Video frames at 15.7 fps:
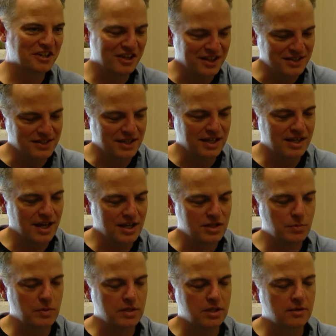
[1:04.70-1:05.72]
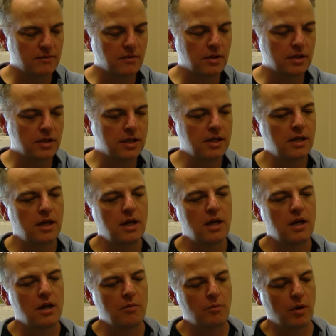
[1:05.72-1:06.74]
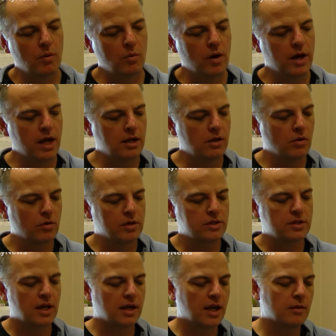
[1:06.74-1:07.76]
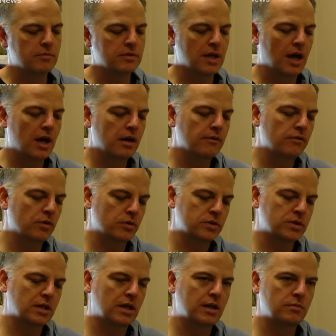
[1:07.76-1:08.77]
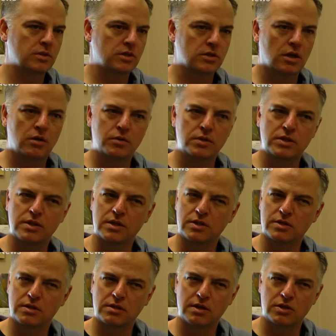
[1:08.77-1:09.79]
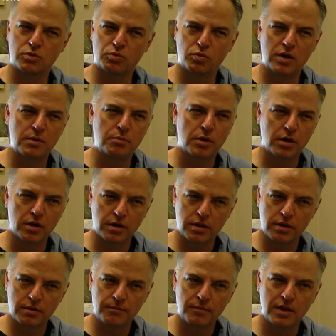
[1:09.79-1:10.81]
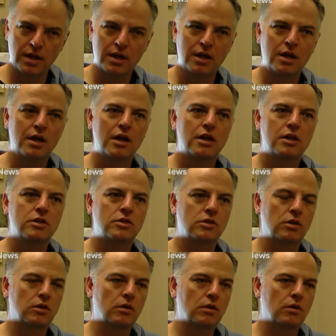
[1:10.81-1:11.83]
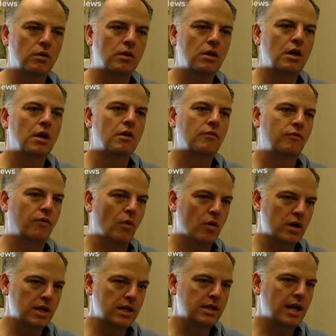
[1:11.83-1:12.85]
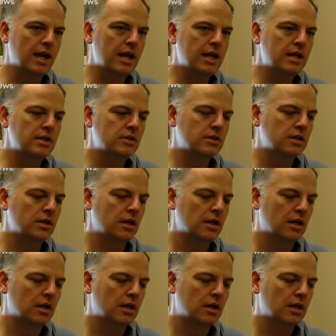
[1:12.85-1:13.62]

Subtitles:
or things like that specifically, but what I notice that comes out of those times is always this rebirth. So 40 days,